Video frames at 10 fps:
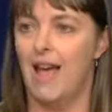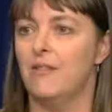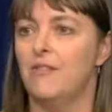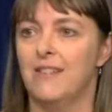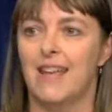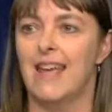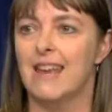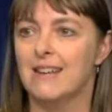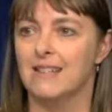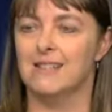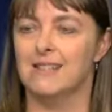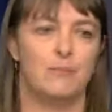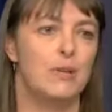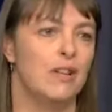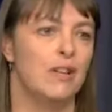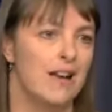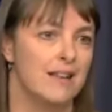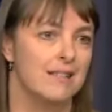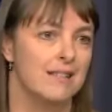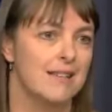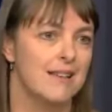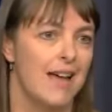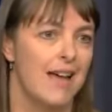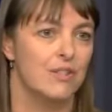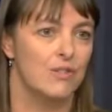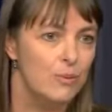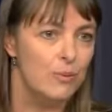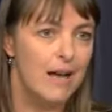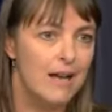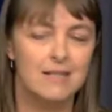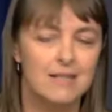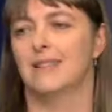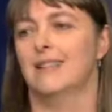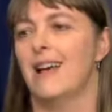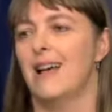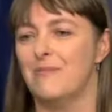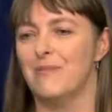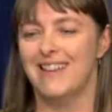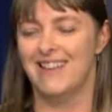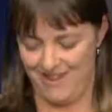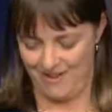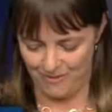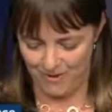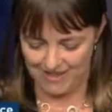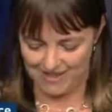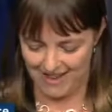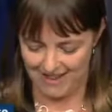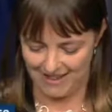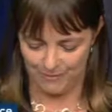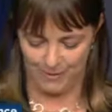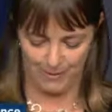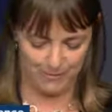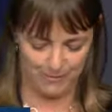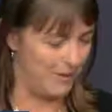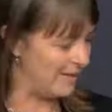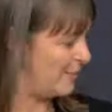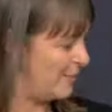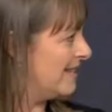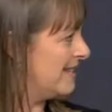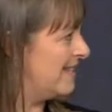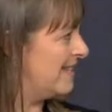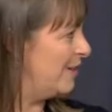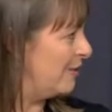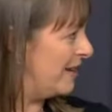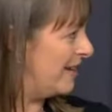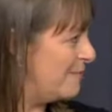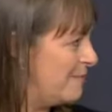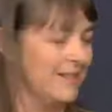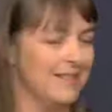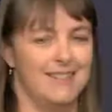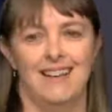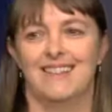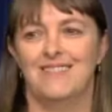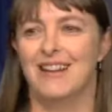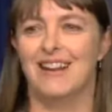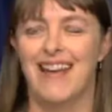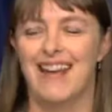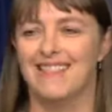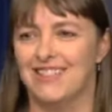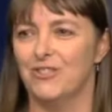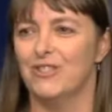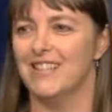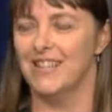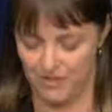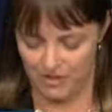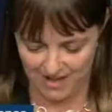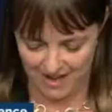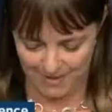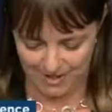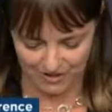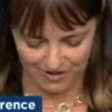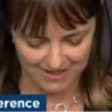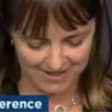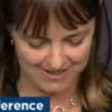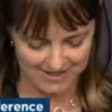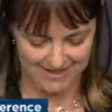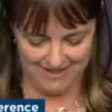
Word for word: and for their endless politeness at the supermarket. Um, always saying we're a bit surprised to see you here, but uh, we're glad that Julia gives you time to do this.